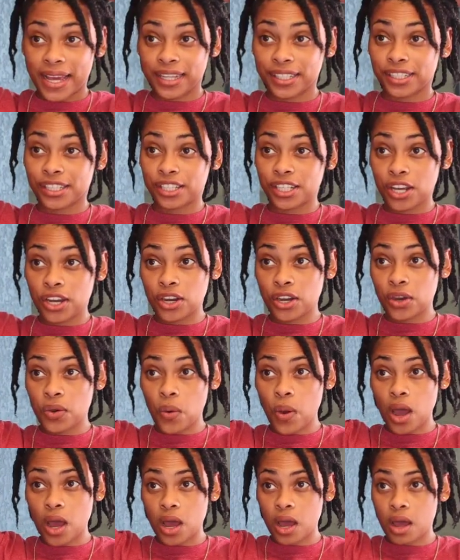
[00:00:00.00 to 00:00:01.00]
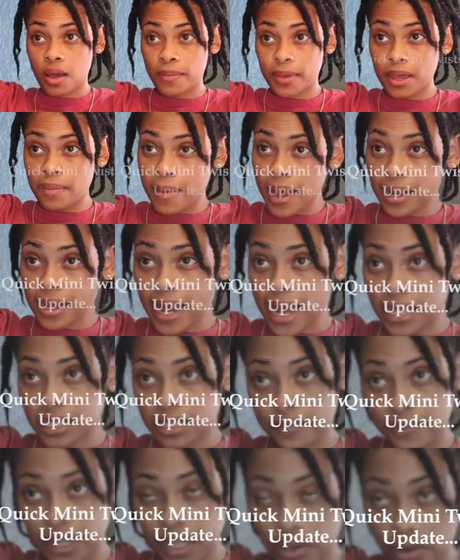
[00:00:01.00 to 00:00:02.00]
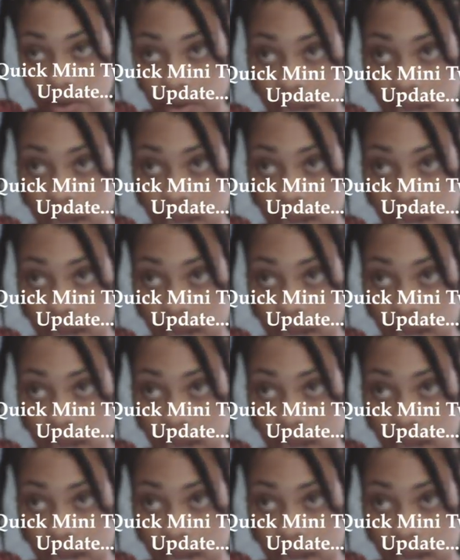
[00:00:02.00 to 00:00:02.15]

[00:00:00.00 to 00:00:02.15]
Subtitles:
so in my last video,